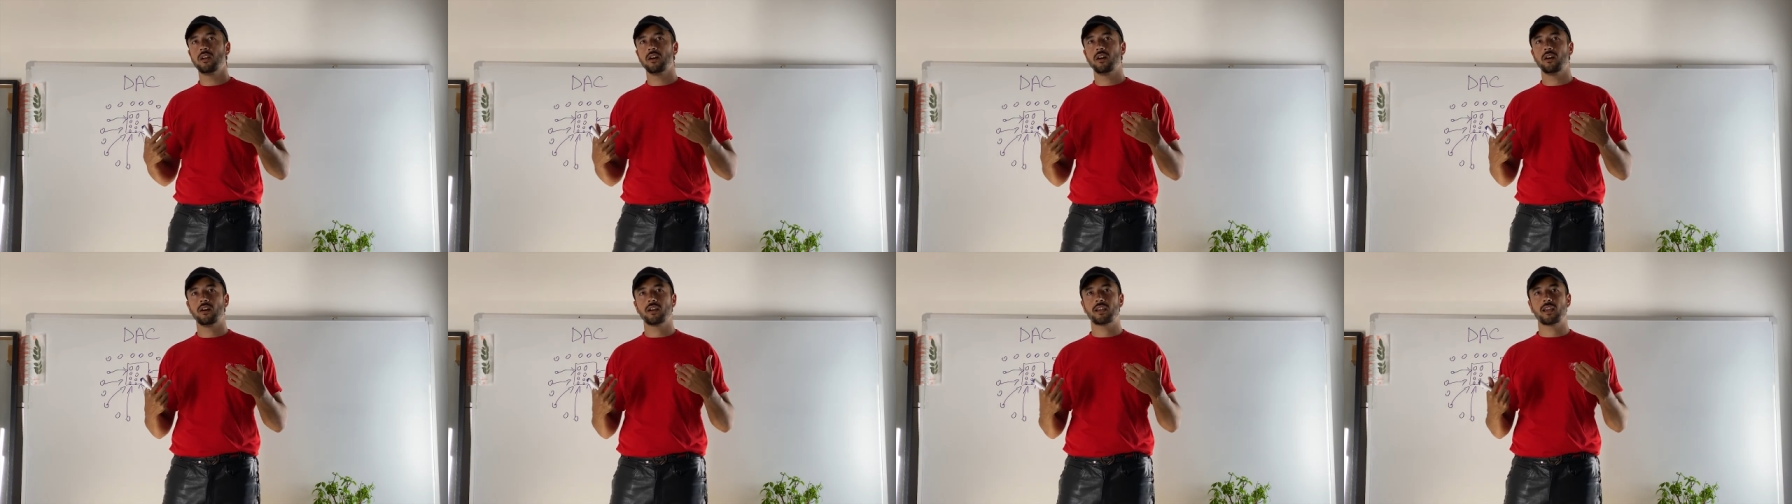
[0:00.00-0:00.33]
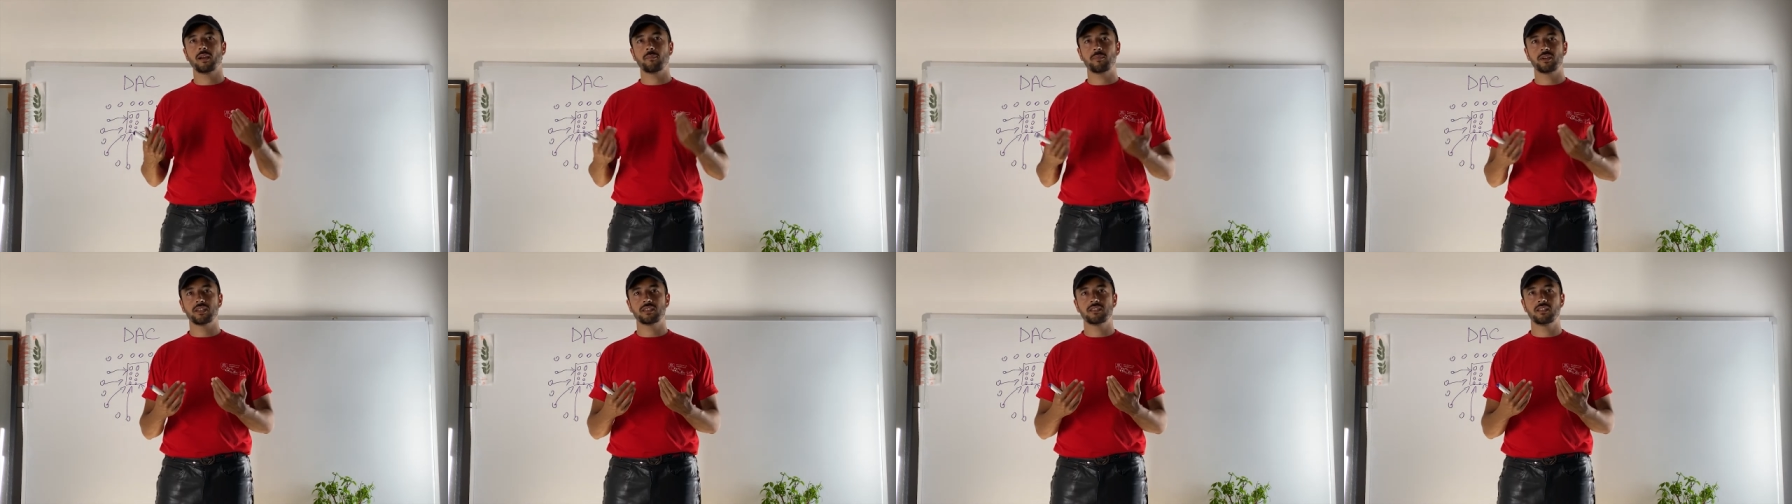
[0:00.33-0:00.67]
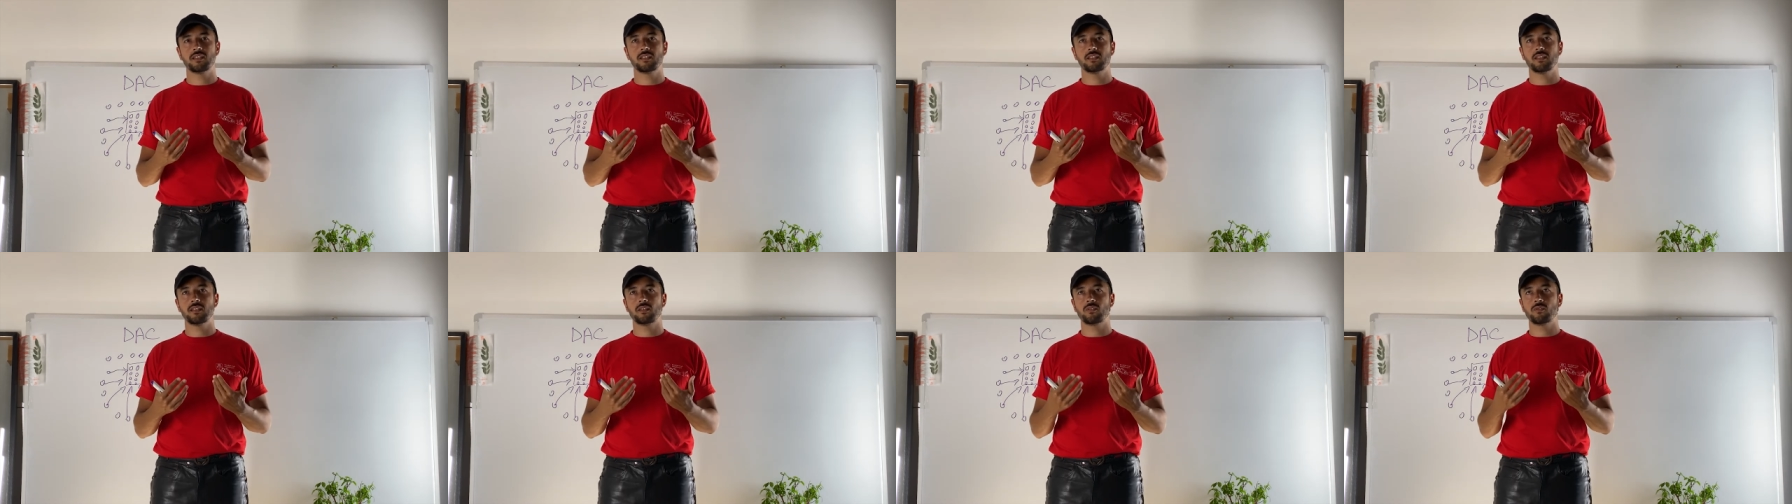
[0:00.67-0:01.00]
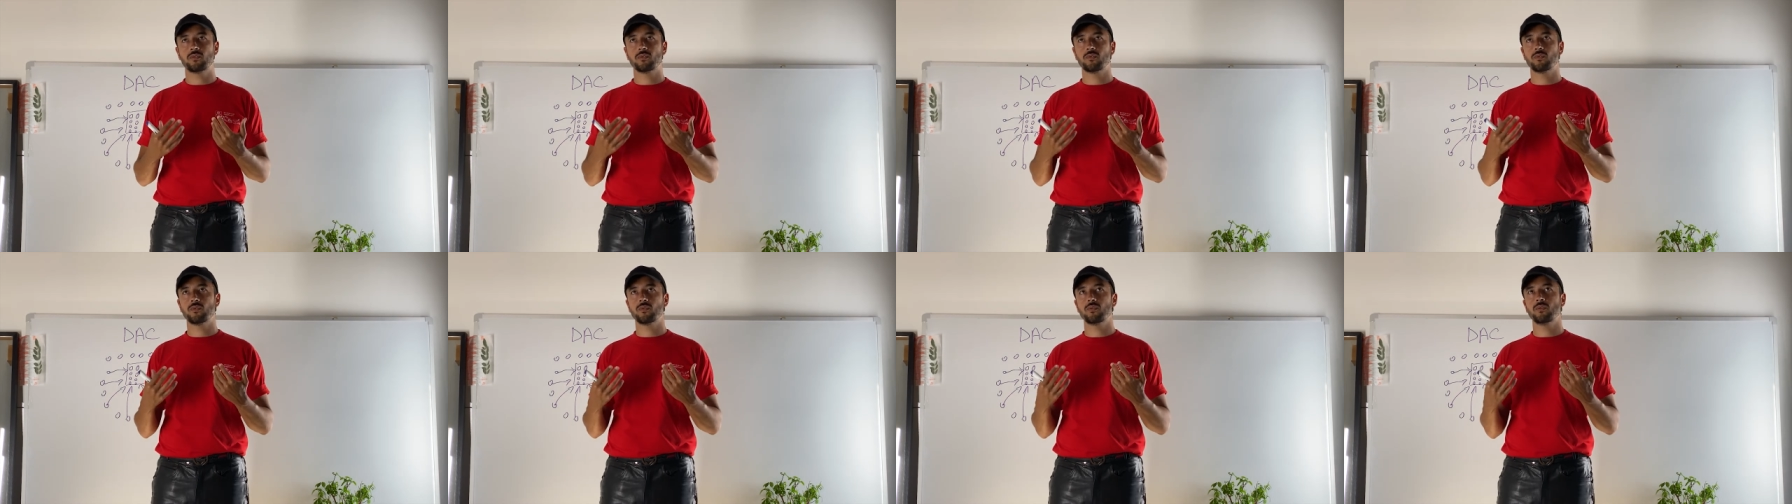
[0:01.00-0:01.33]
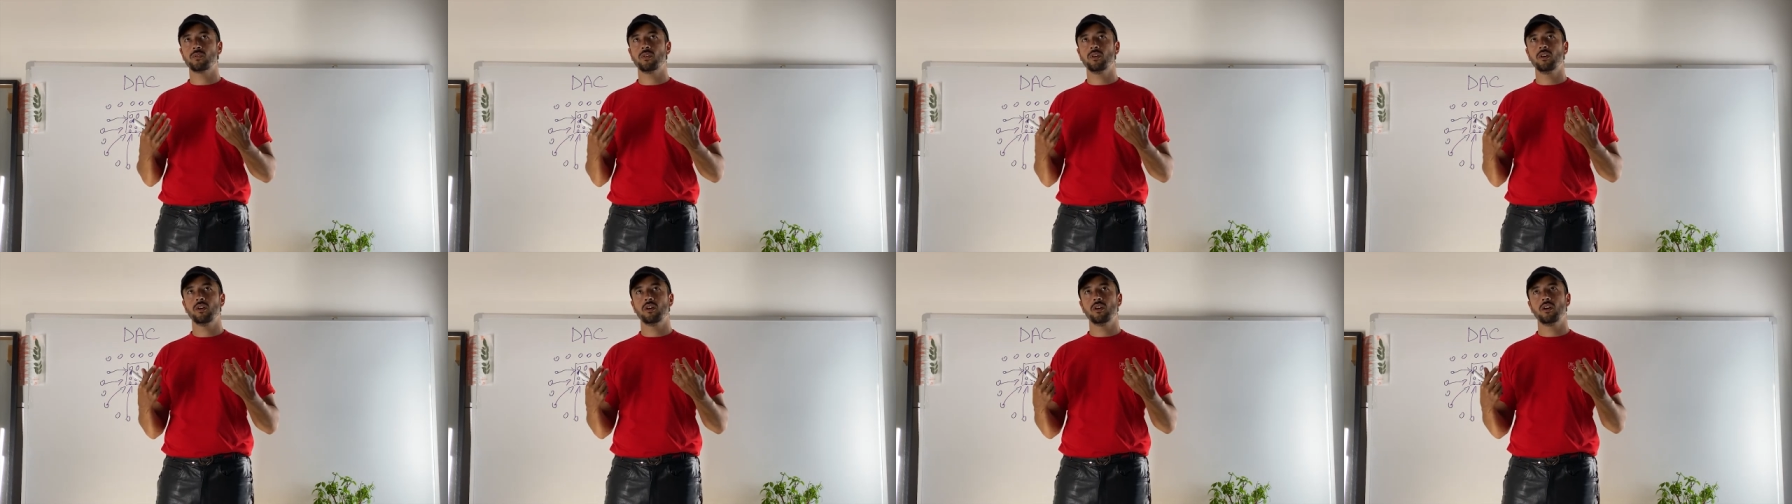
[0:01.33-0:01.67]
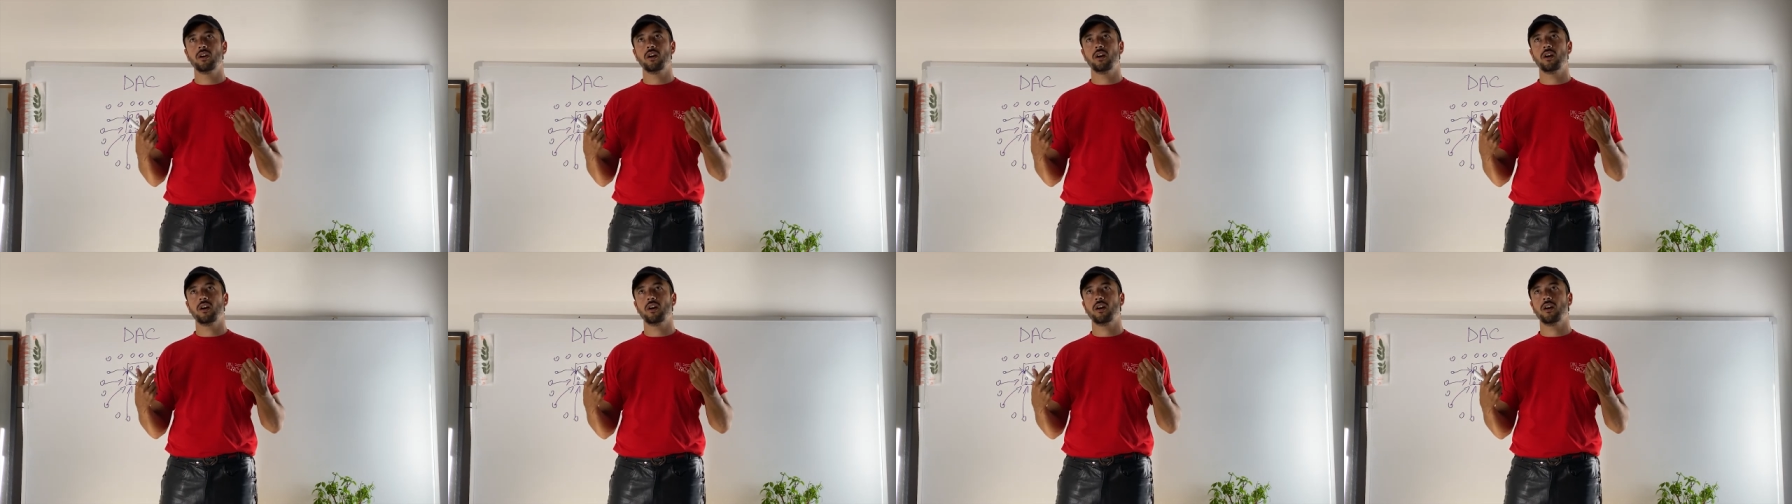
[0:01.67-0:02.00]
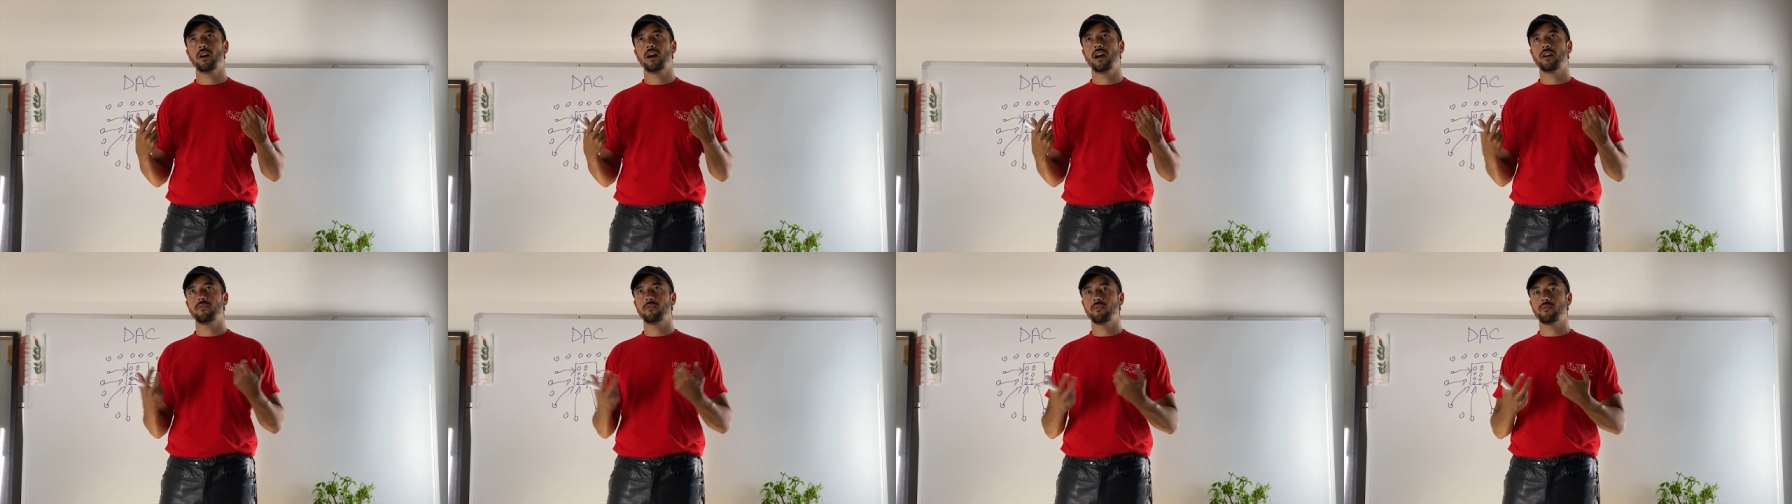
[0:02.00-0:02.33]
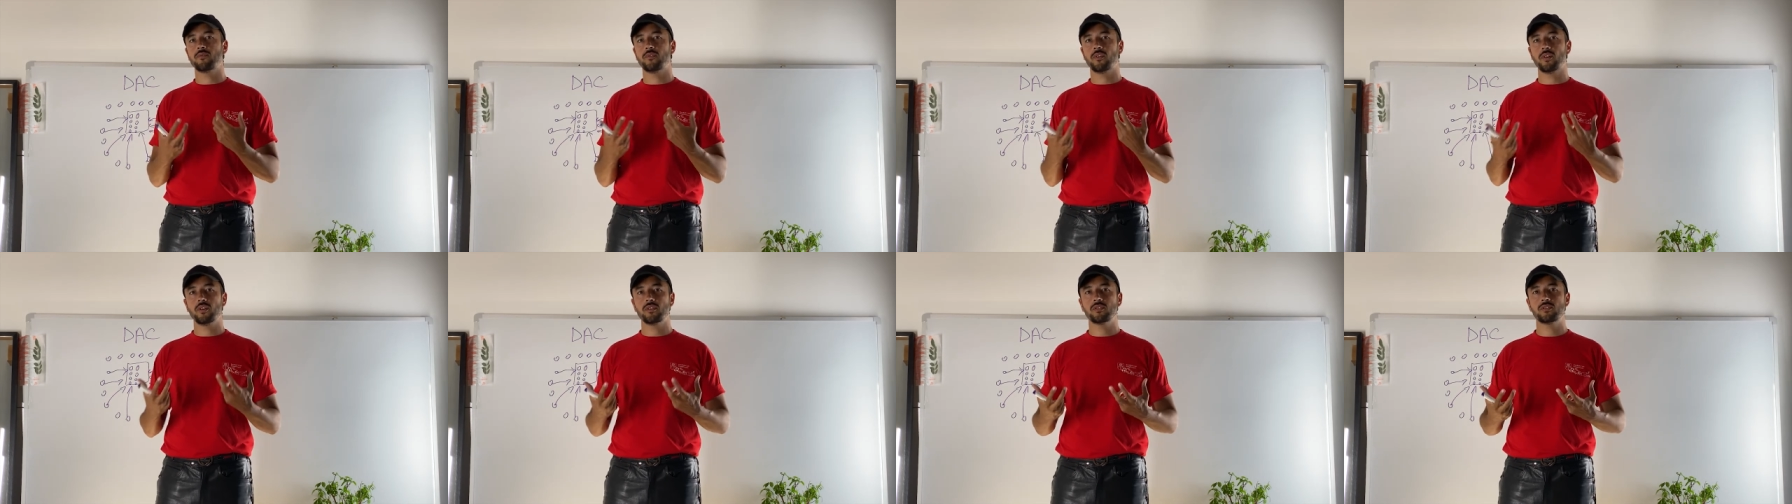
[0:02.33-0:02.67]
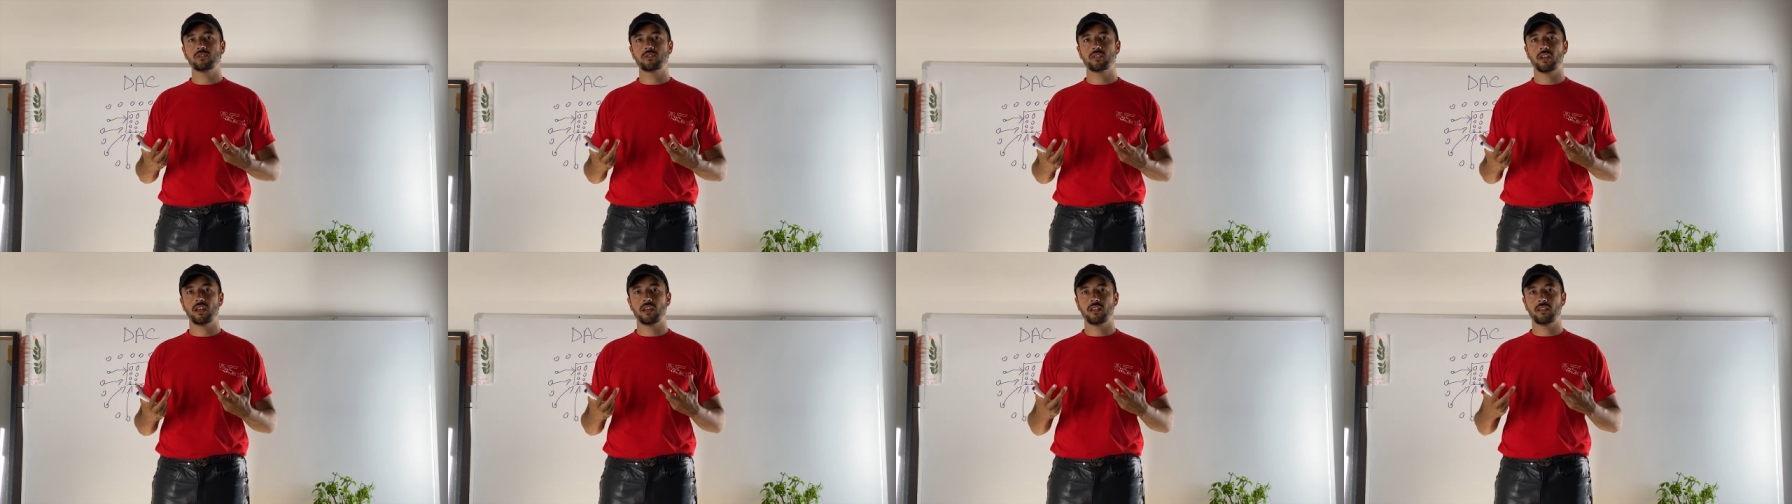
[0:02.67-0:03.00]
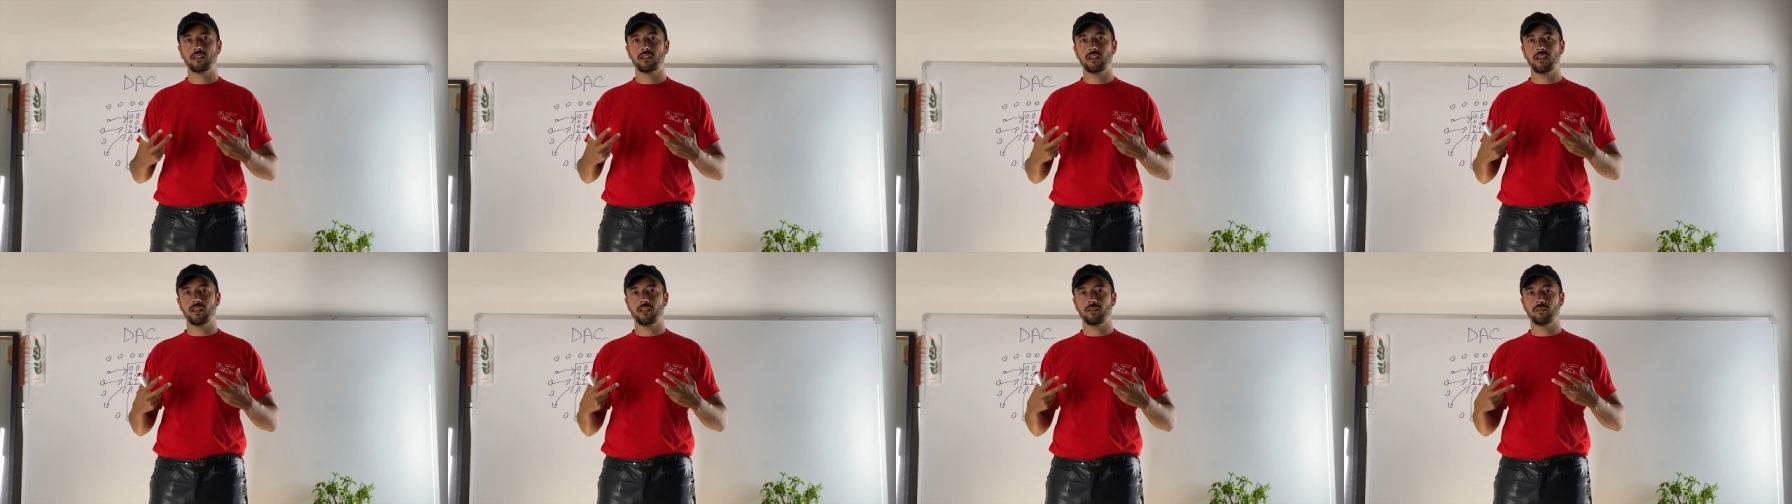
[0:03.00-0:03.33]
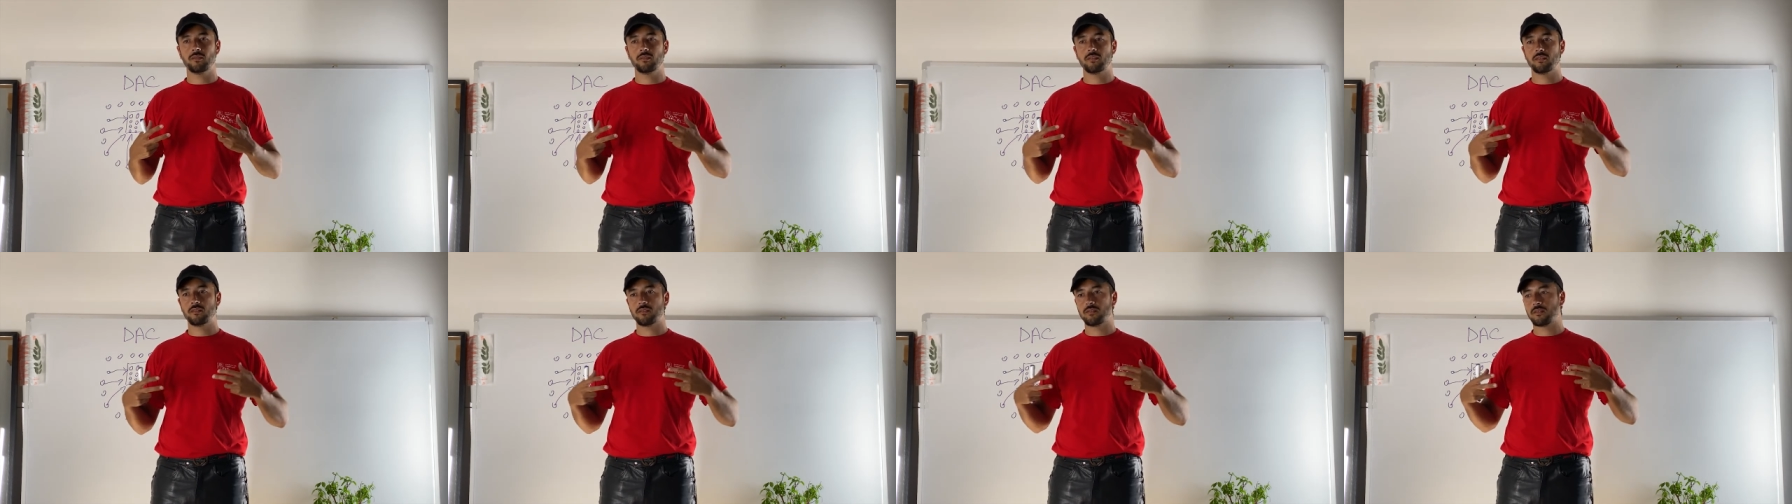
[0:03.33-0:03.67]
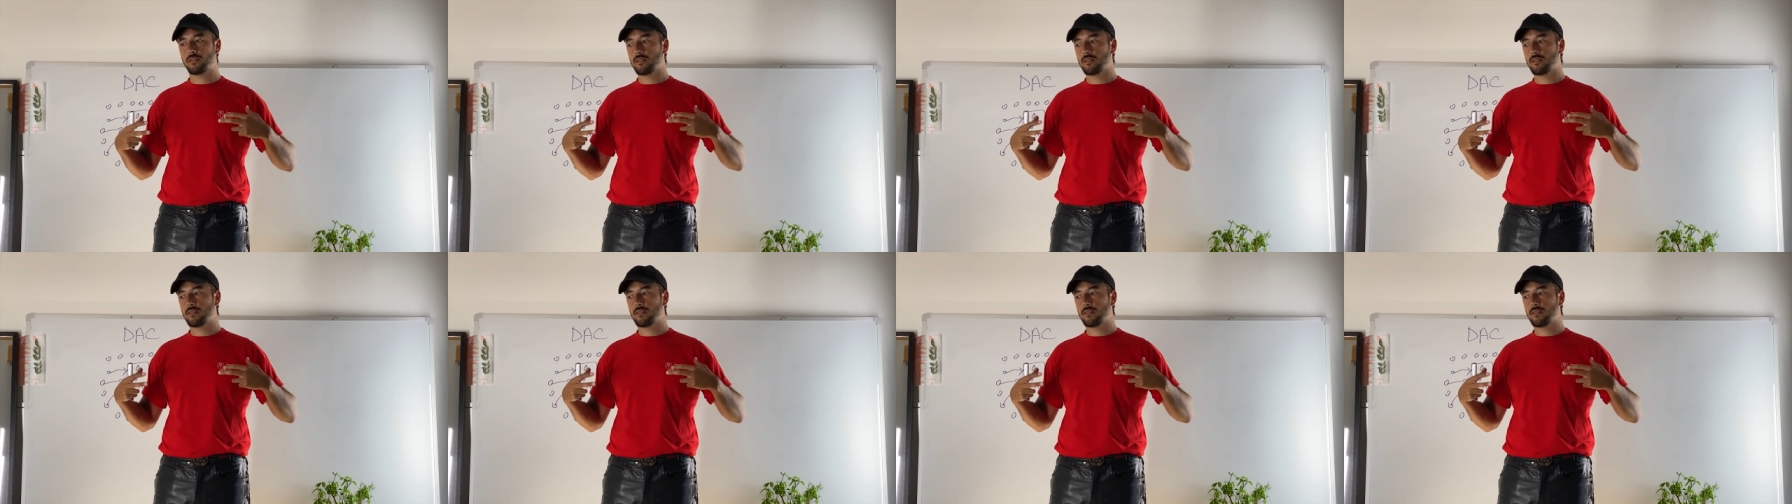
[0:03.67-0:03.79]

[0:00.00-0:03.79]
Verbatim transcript: uh, capacity to uh, have a voice and, and